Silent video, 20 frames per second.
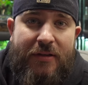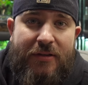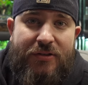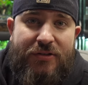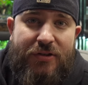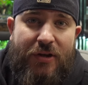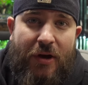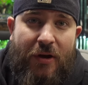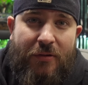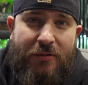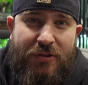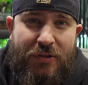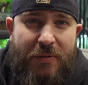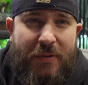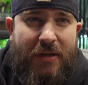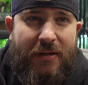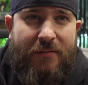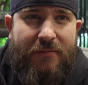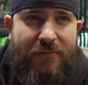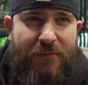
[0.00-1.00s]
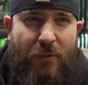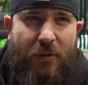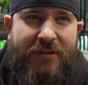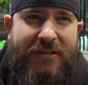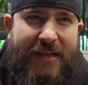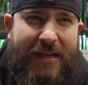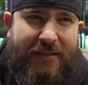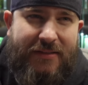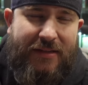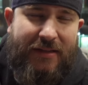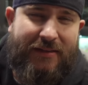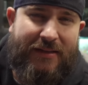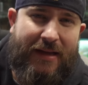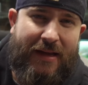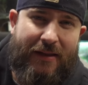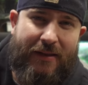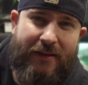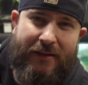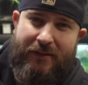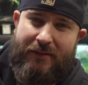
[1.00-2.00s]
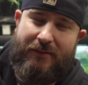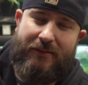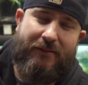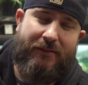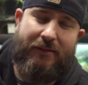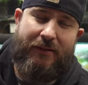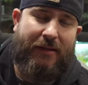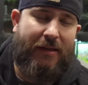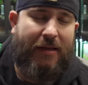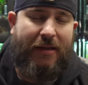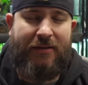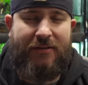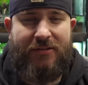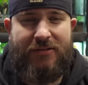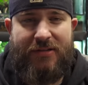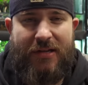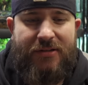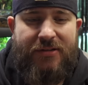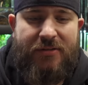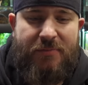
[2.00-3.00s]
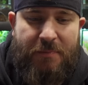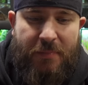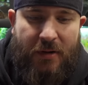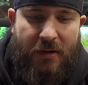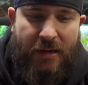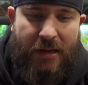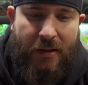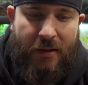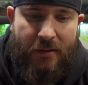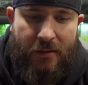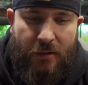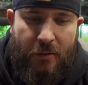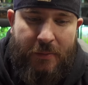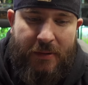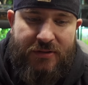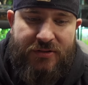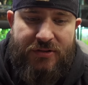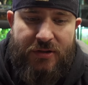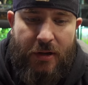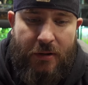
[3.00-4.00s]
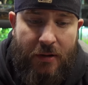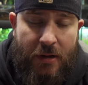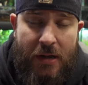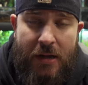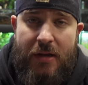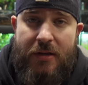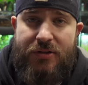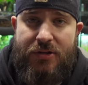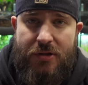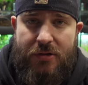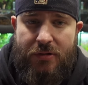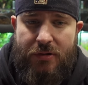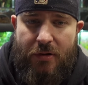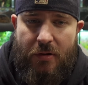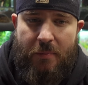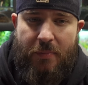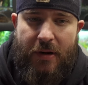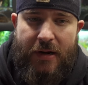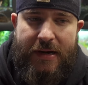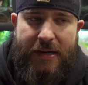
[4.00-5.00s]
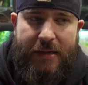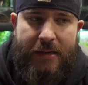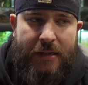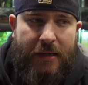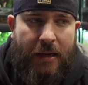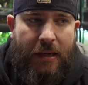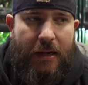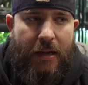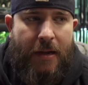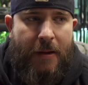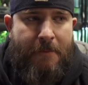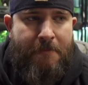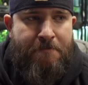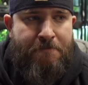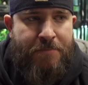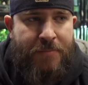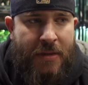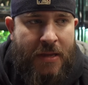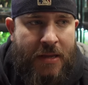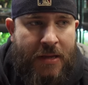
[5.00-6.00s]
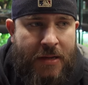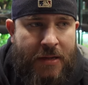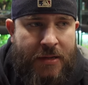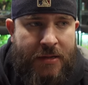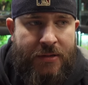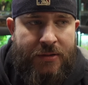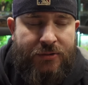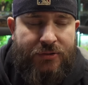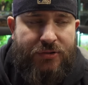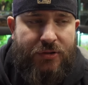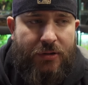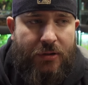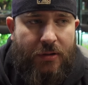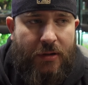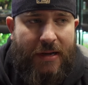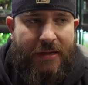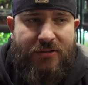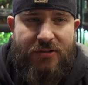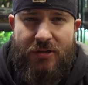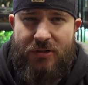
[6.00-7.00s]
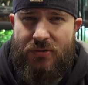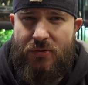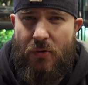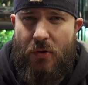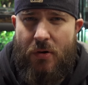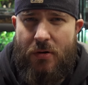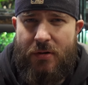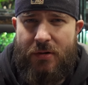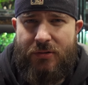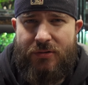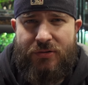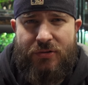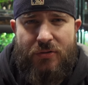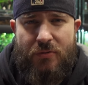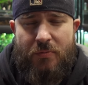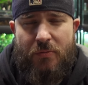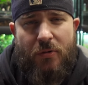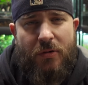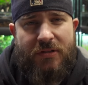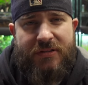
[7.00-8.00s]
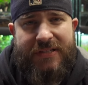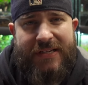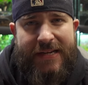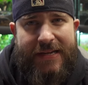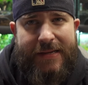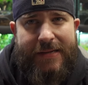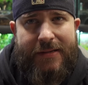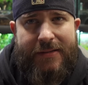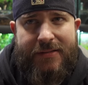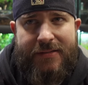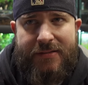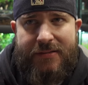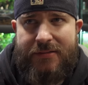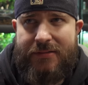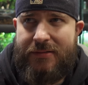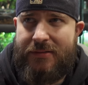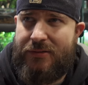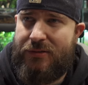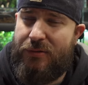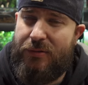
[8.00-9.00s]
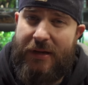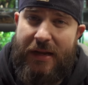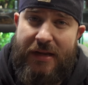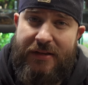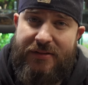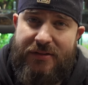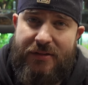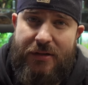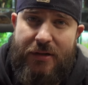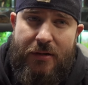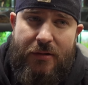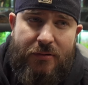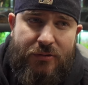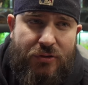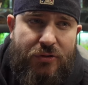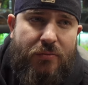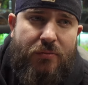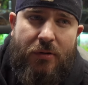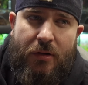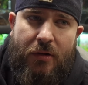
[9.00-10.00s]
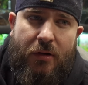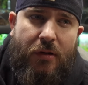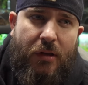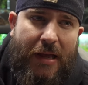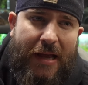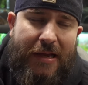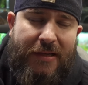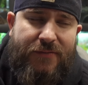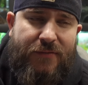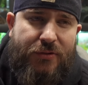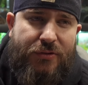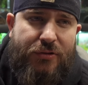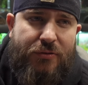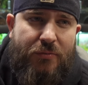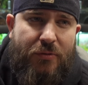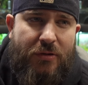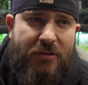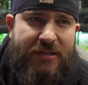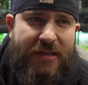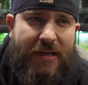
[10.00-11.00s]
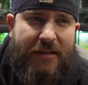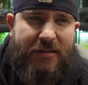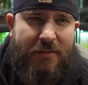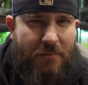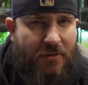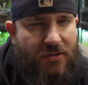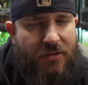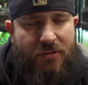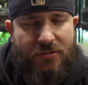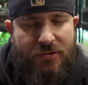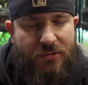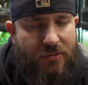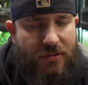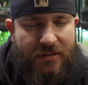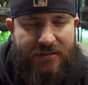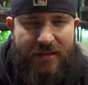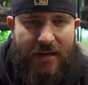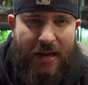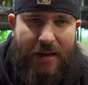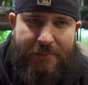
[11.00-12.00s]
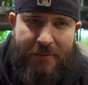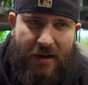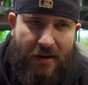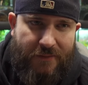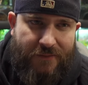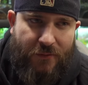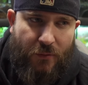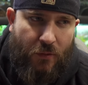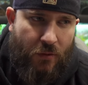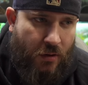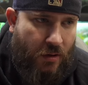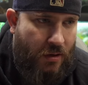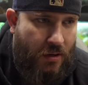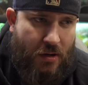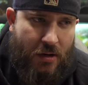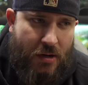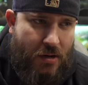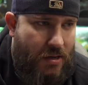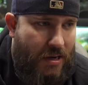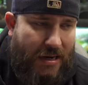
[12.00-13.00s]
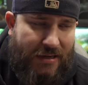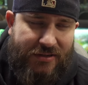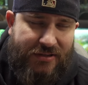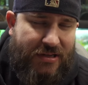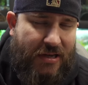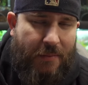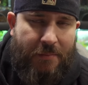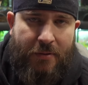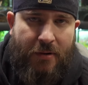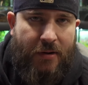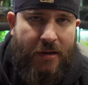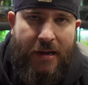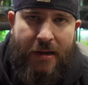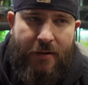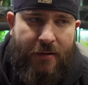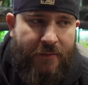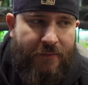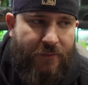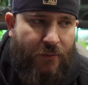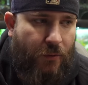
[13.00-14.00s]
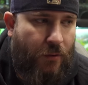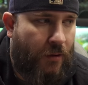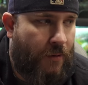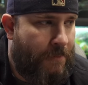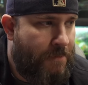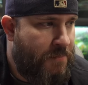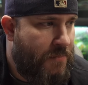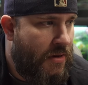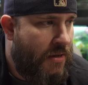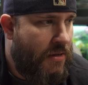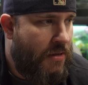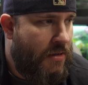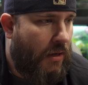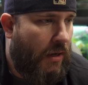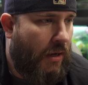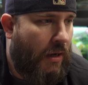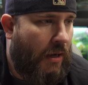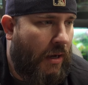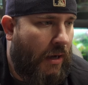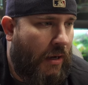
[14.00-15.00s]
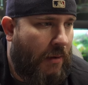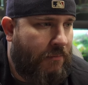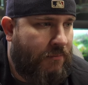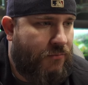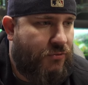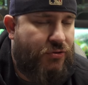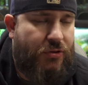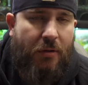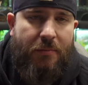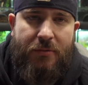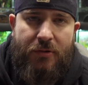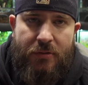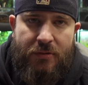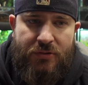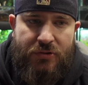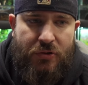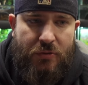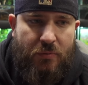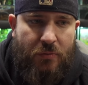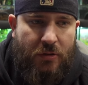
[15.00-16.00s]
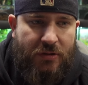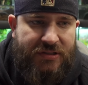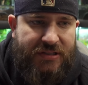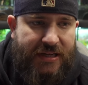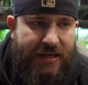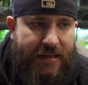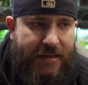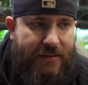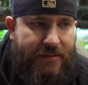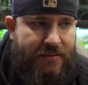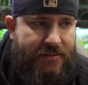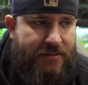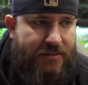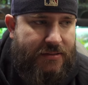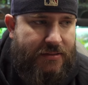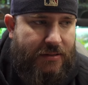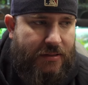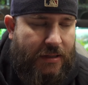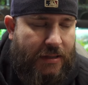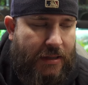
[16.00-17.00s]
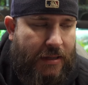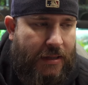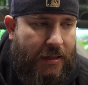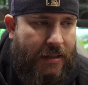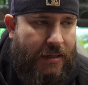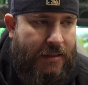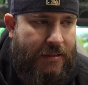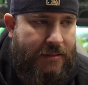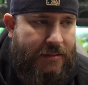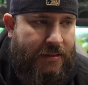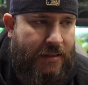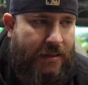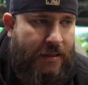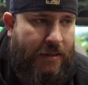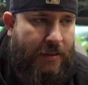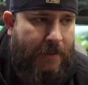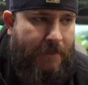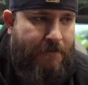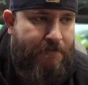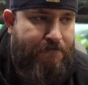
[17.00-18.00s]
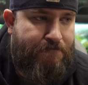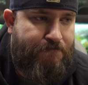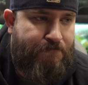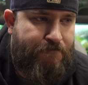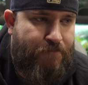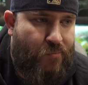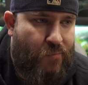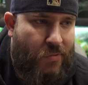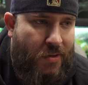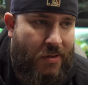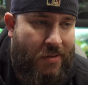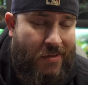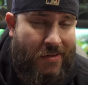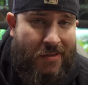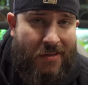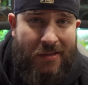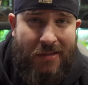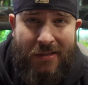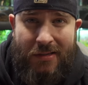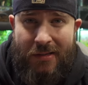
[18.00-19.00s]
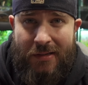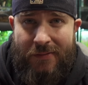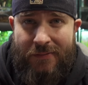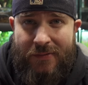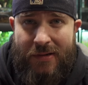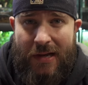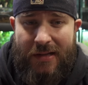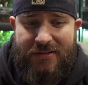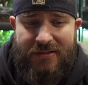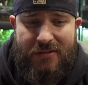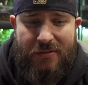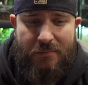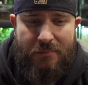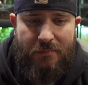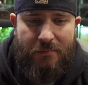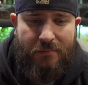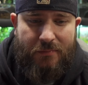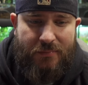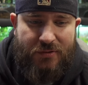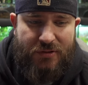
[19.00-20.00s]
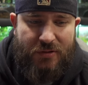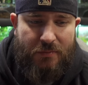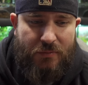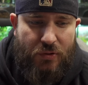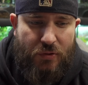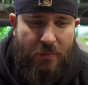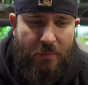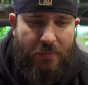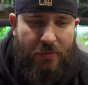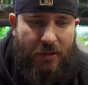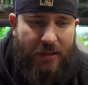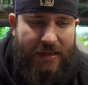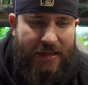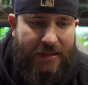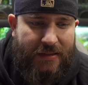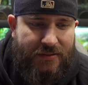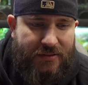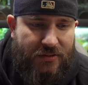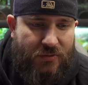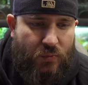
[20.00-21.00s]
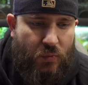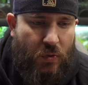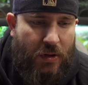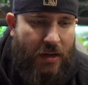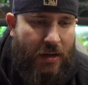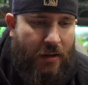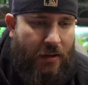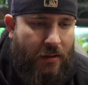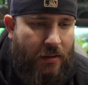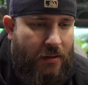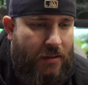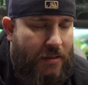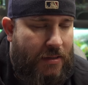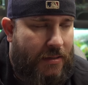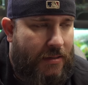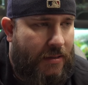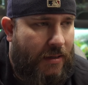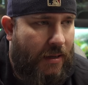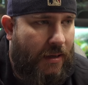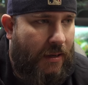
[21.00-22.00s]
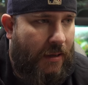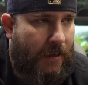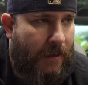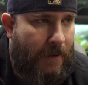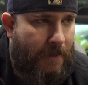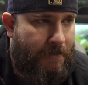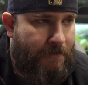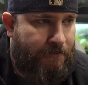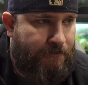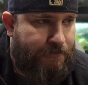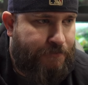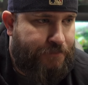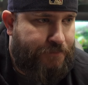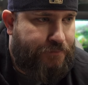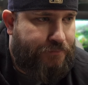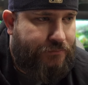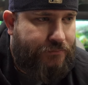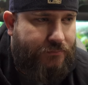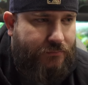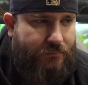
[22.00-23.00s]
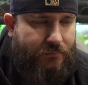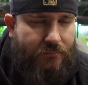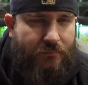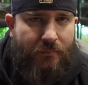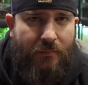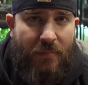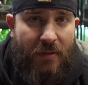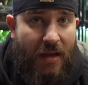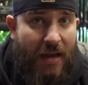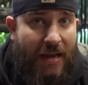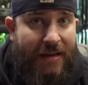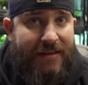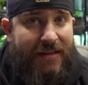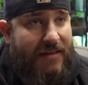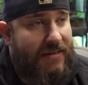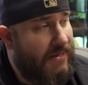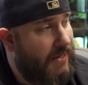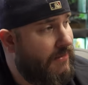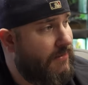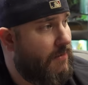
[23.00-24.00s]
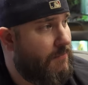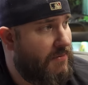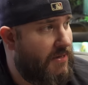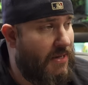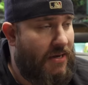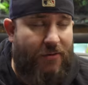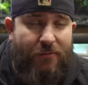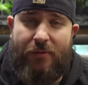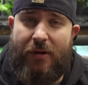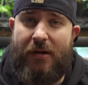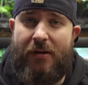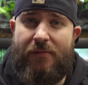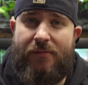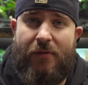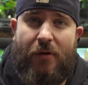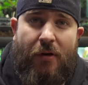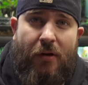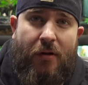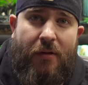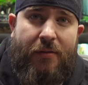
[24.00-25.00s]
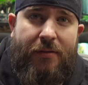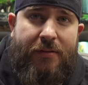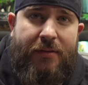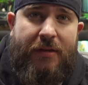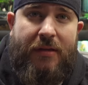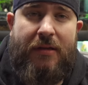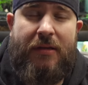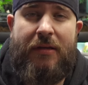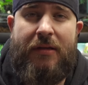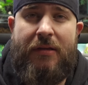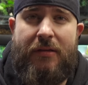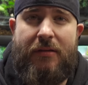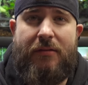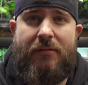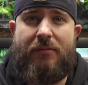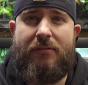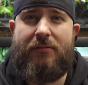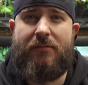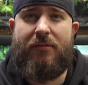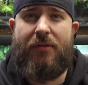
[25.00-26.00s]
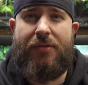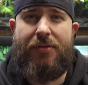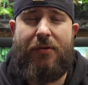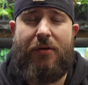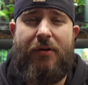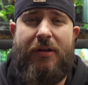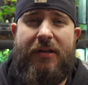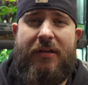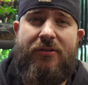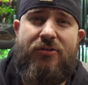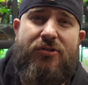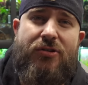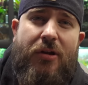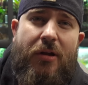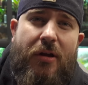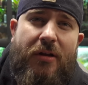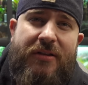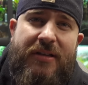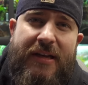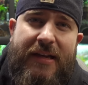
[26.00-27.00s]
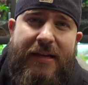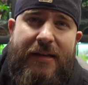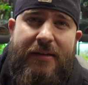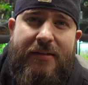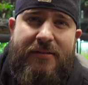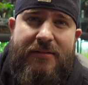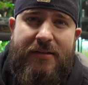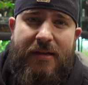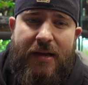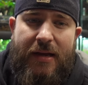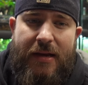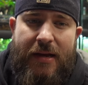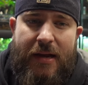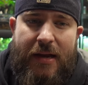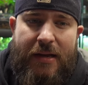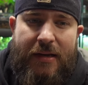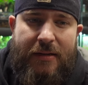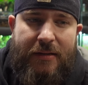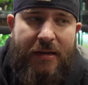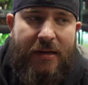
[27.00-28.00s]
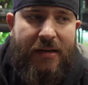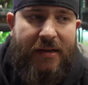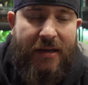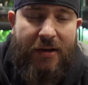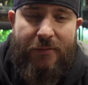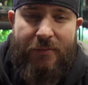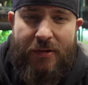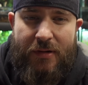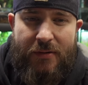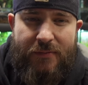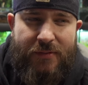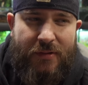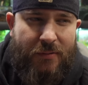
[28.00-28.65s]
So doing four tanks like that, like, yeah, just I just burned out a little bit. So took a little break. Um, so I just ordered two more tanks two days ago, two or glass for two more tanks. I'm gonna do two at a time, not four. I just get burnt out on four. Um, so I'm doing two more tanks and um, got some some new plans as well. Um, I did end up getting rid of all the 30 inch tall tanks that I needed to get rid of.